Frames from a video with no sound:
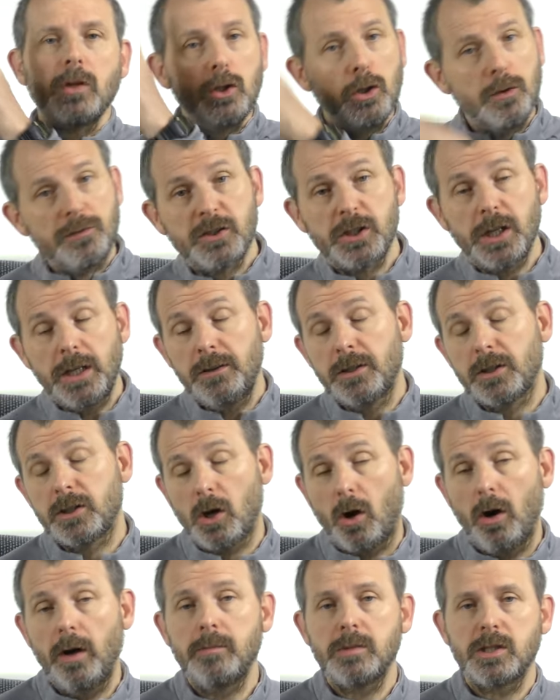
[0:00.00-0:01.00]
You've seen the
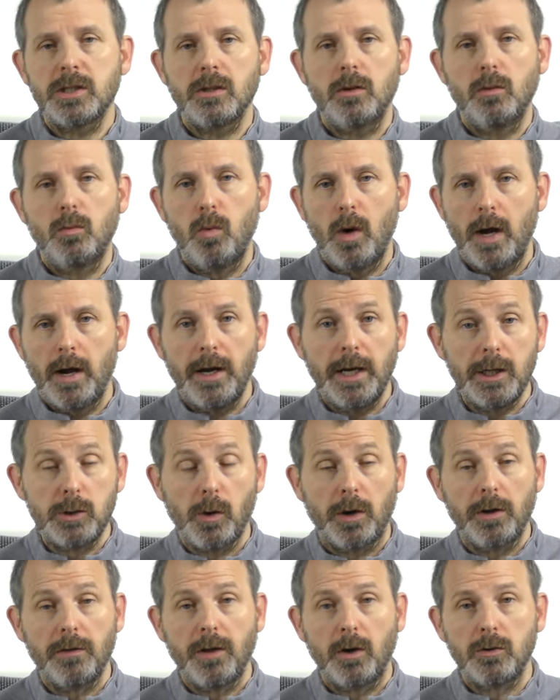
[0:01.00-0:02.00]
times where
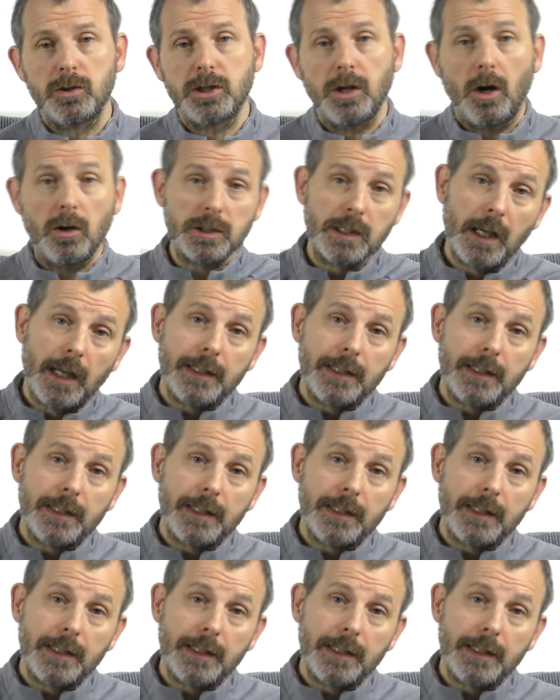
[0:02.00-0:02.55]
each one of those starts.